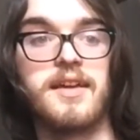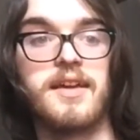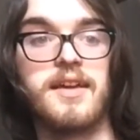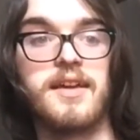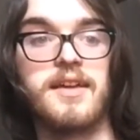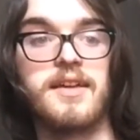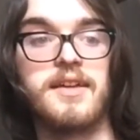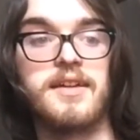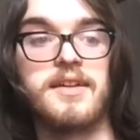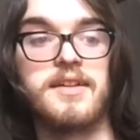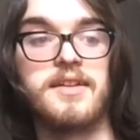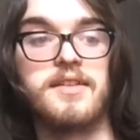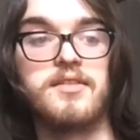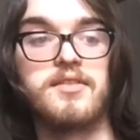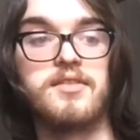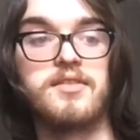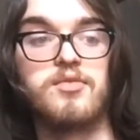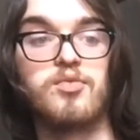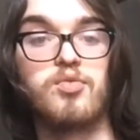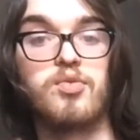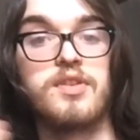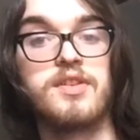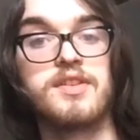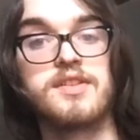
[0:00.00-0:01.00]
And
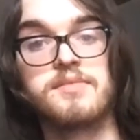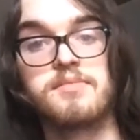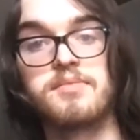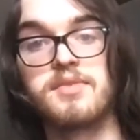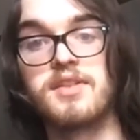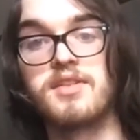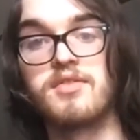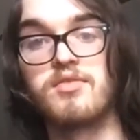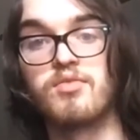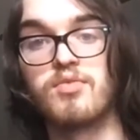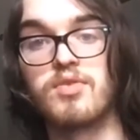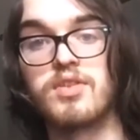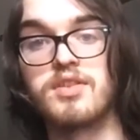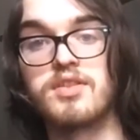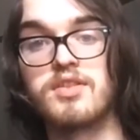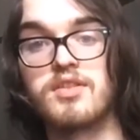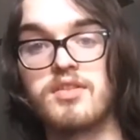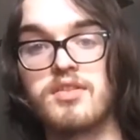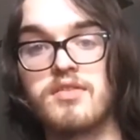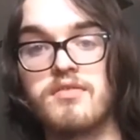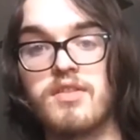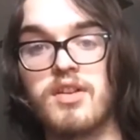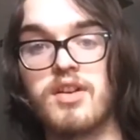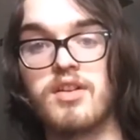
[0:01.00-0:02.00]
we spend
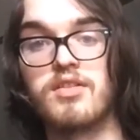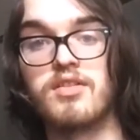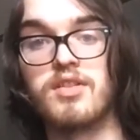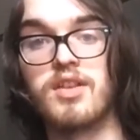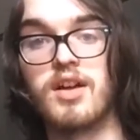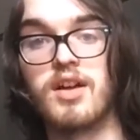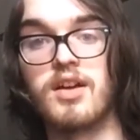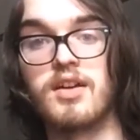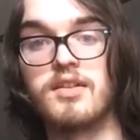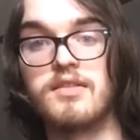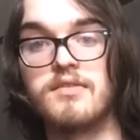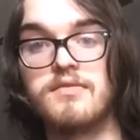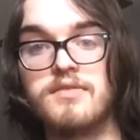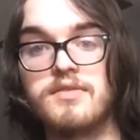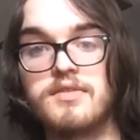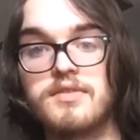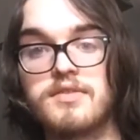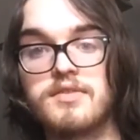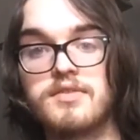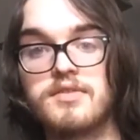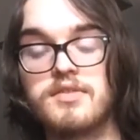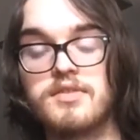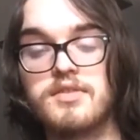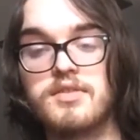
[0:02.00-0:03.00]
1/3 of our lives